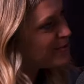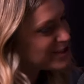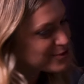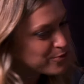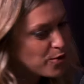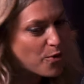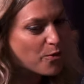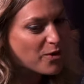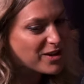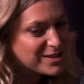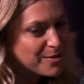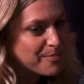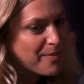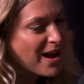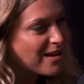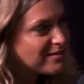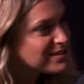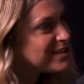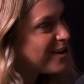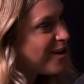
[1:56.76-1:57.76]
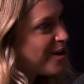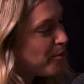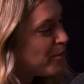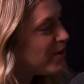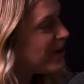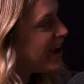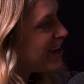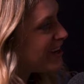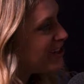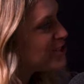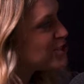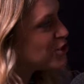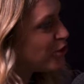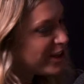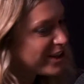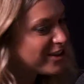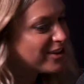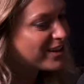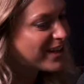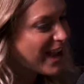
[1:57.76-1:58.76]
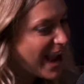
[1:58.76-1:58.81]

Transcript: It's about time we had a jolly good